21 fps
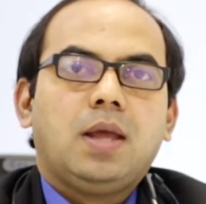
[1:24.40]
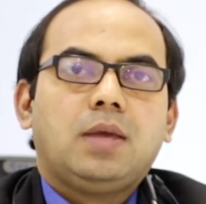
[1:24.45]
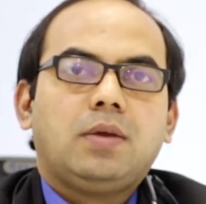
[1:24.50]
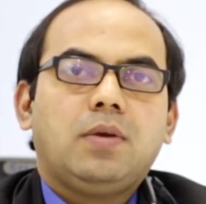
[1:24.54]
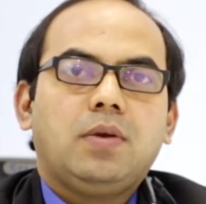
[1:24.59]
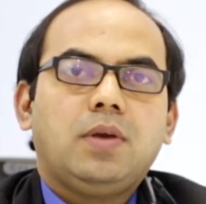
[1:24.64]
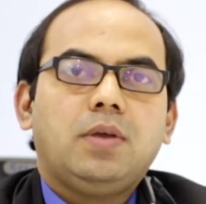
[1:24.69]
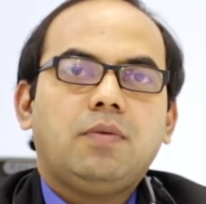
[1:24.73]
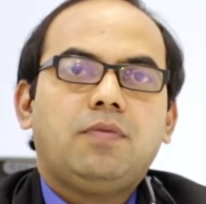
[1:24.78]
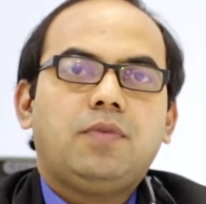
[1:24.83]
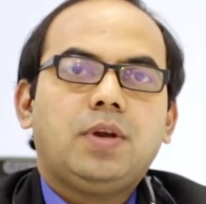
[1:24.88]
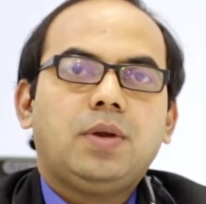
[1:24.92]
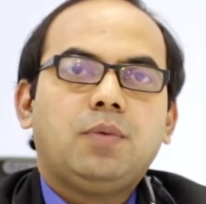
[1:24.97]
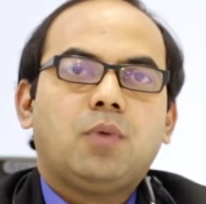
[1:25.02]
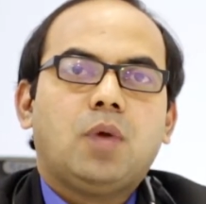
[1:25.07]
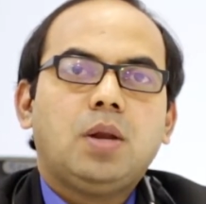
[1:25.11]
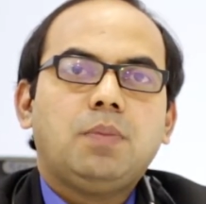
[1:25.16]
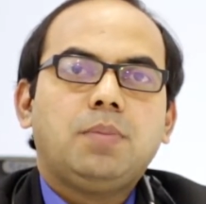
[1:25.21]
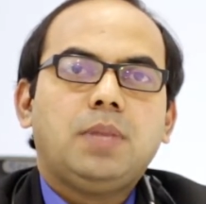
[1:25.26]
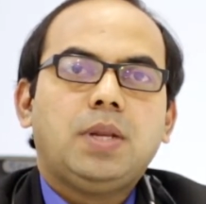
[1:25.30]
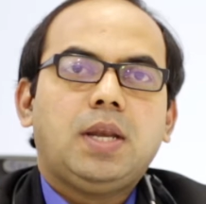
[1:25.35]
Every
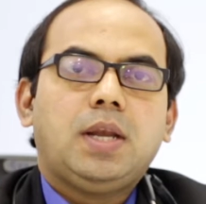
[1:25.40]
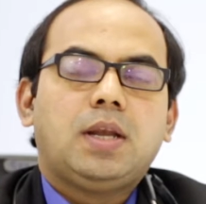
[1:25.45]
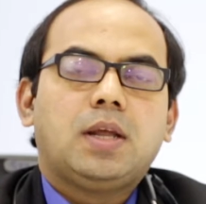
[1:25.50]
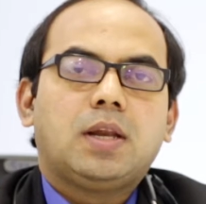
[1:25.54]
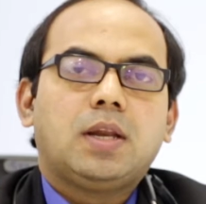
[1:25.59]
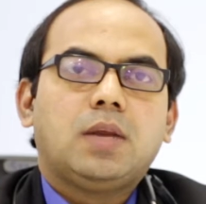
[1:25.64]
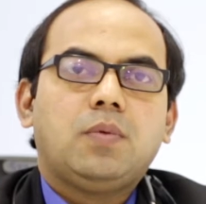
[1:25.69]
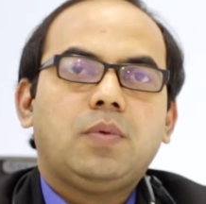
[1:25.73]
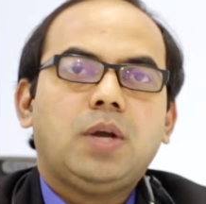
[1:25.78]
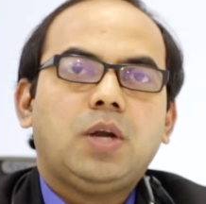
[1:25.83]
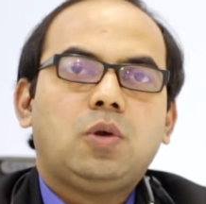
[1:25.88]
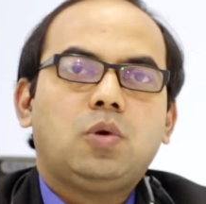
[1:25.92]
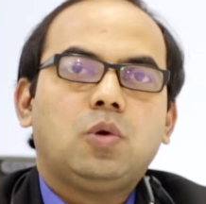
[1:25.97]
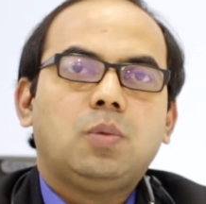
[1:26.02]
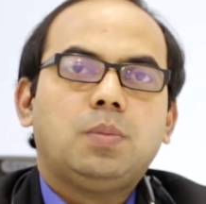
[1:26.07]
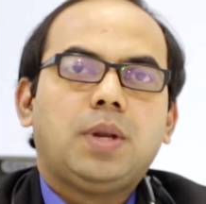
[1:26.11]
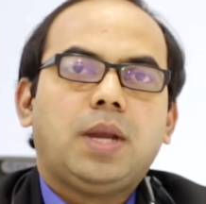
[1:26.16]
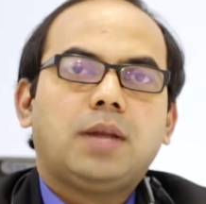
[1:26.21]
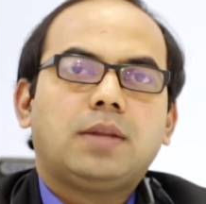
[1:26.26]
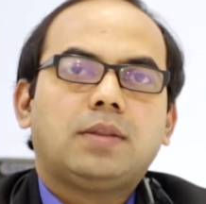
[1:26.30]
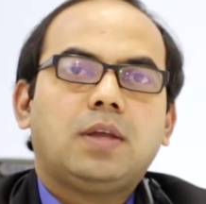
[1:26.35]
1 minute or every 2
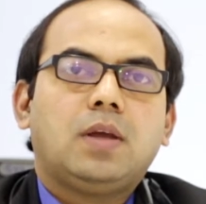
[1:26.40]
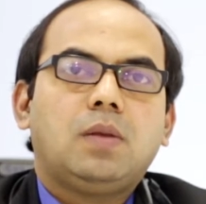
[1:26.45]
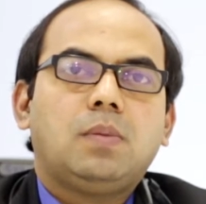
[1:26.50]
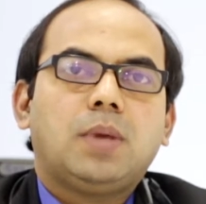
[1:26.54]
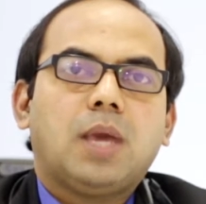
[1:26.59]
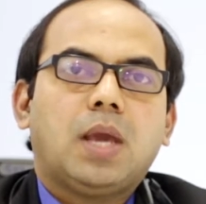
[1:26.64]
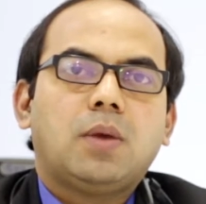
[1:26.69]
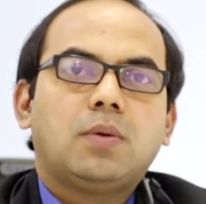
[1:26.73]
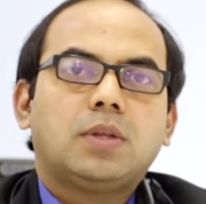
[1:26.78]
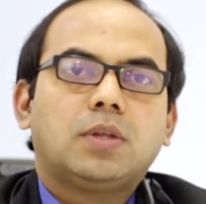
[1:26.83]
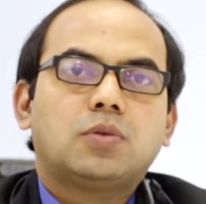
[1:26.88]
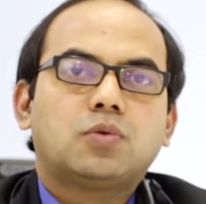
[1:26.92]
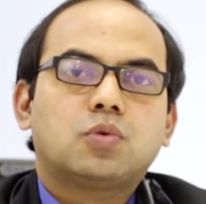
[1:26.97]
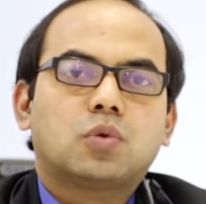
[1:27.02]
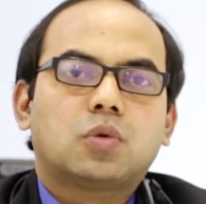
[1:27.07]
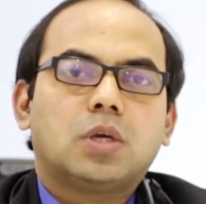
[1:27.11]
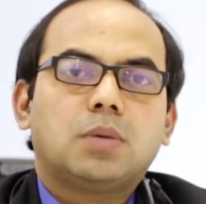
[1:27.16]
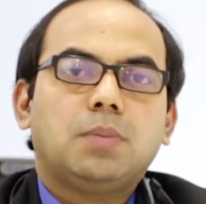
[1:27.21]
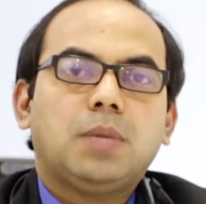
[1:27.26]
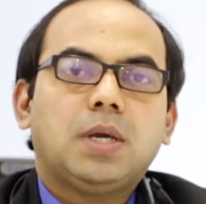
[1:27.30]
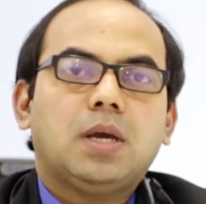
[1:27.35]
minutes they will be having the
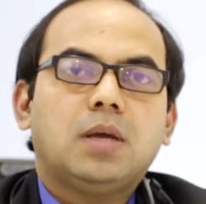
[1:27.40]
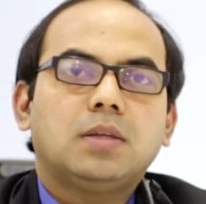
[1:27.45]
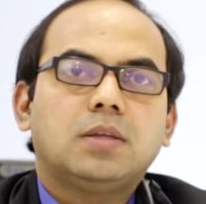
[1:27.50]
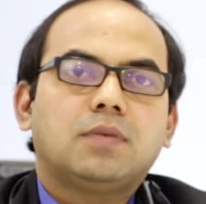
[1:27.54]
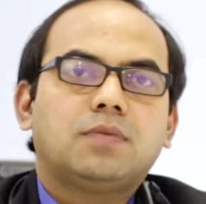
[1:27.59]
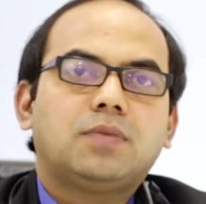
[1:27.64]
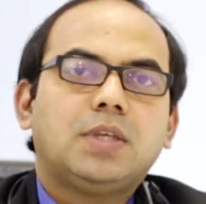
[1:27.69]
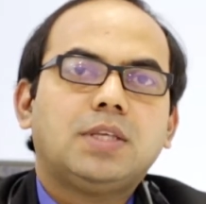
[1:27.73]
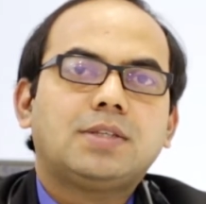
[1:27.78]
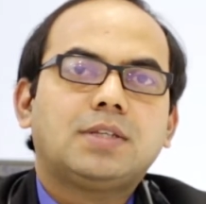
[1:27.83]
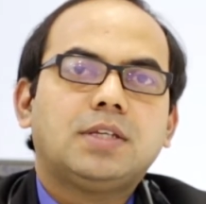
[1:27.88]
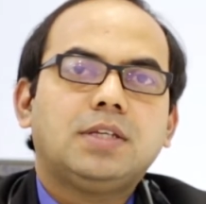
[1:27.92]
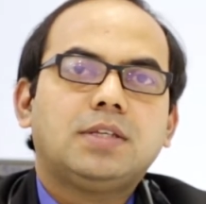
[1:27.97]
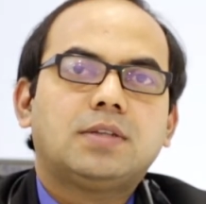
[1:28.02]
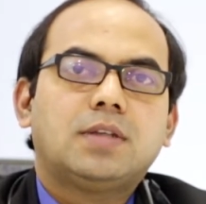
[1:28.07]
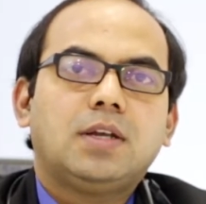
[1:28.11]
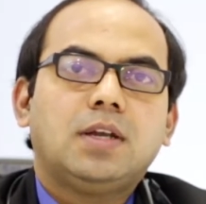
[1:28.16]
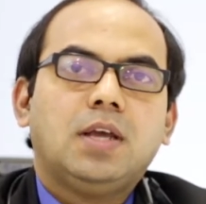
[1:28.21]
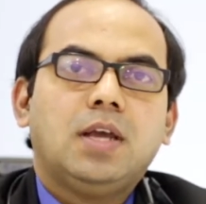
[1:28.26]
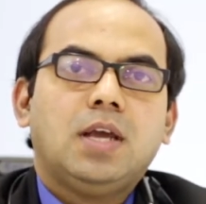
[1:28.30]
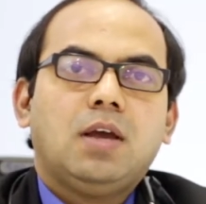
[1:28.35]
choking. Because of this
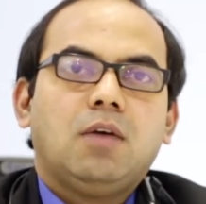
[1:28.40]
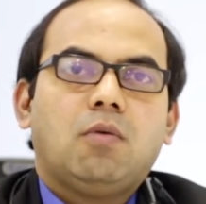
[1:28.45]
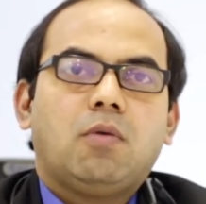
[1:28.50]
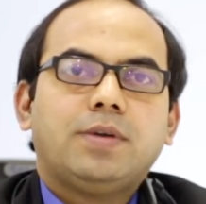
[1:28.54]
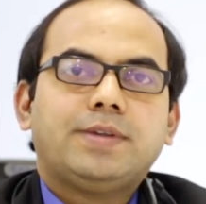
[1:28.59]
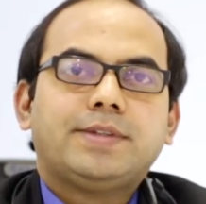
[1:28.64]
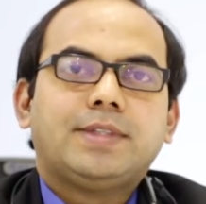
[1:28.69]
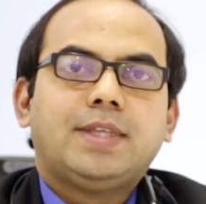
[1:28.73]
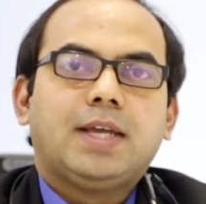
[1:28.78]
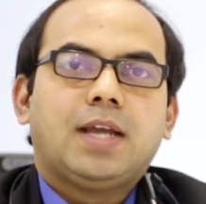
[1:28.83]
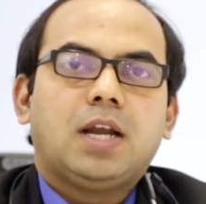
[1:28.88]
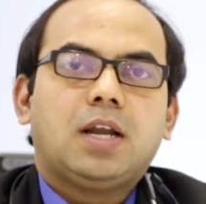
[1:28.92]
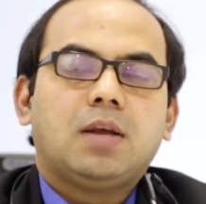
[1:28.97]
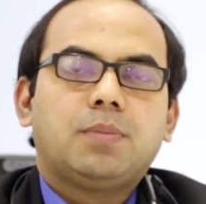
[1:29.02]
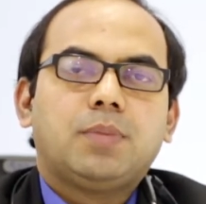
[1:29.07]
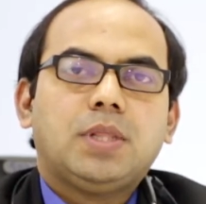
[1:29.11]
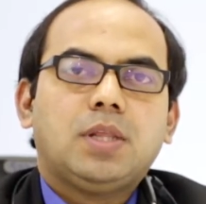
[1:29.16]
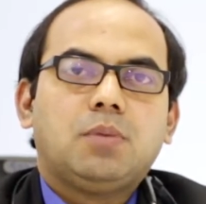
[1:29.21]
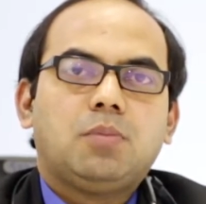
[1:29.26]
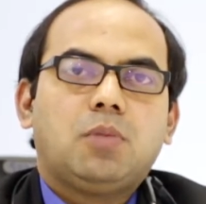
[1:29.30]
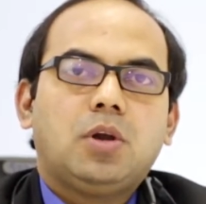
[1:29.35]
reason, once they get
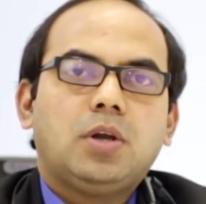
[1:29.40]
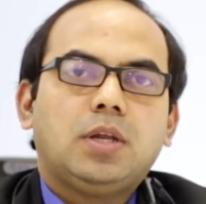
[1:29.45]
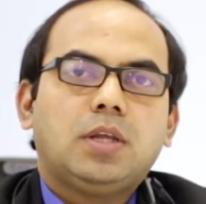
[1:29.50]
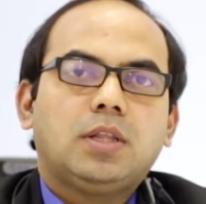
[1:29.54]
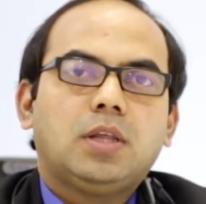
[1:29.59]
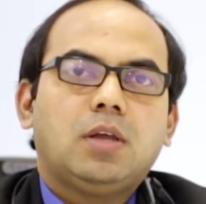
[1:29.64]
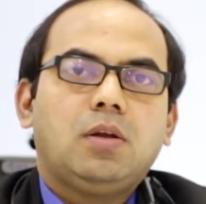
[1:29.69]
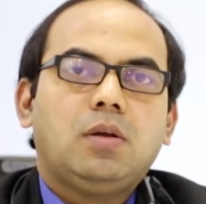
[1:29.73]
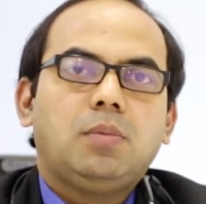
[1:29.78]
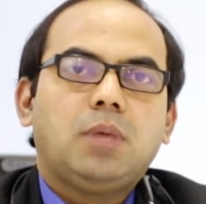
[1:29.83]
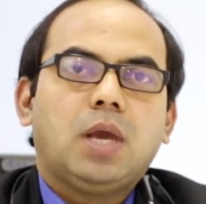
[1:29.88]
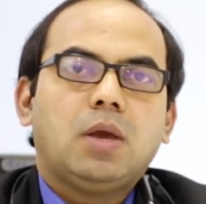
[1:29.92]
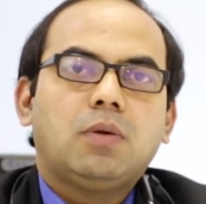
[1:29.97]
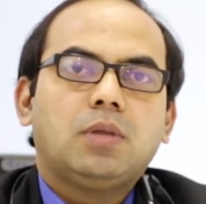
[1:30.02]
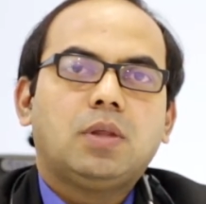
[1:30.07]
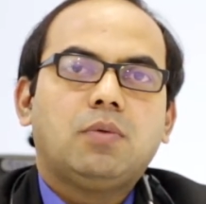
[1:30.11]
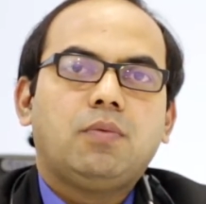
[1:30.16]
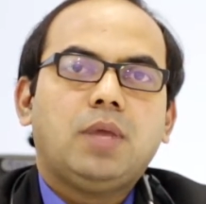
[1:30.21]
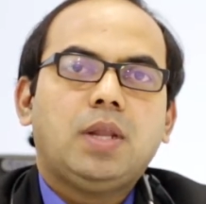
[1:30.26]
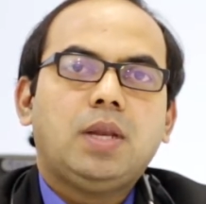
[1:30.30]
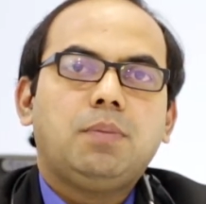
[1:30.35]
up in the morning, they will be
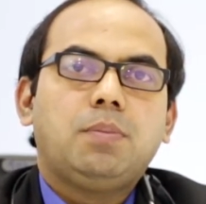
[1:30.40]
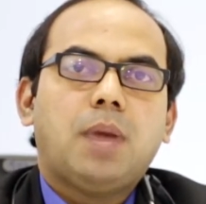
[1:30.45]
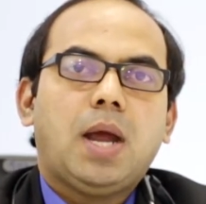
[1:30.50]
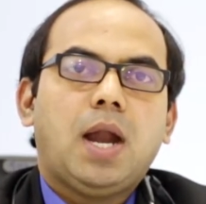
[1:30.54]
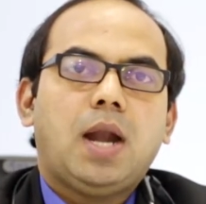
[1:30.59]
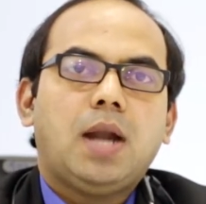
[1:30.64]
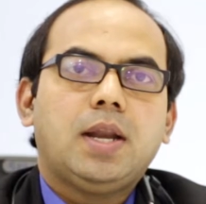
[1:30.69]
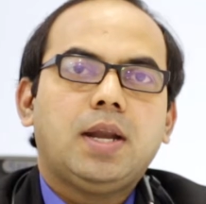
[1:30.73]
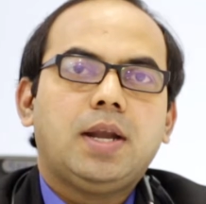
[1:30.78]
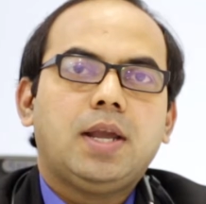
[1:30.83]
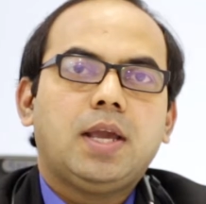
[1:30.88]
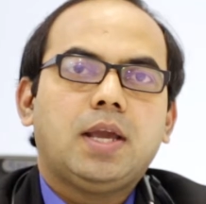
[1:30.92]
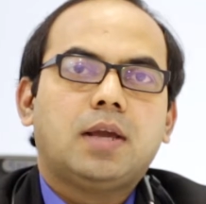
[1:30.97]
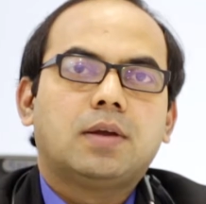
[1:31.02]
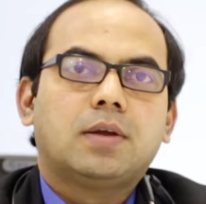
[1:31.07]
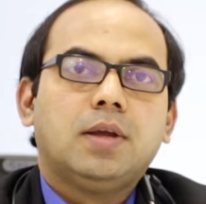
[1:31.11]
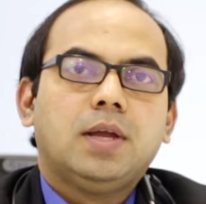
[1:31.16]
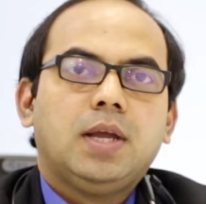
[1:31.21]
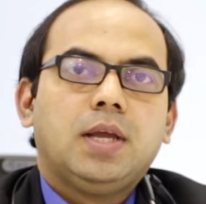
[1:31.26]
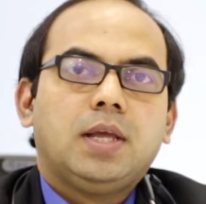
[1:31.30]
having a very bad headache.